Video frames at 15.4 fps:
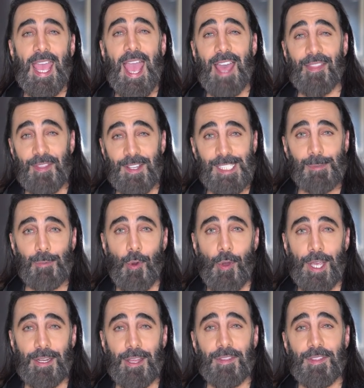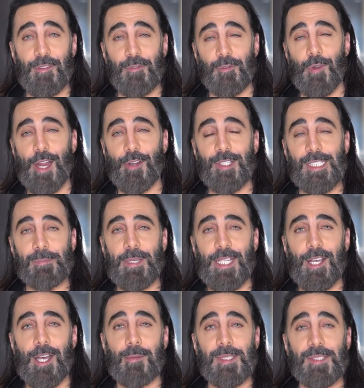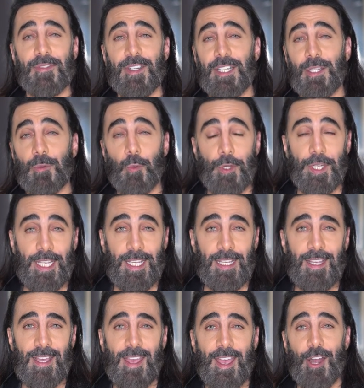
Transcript: At this point, the fragrance becomes very woody,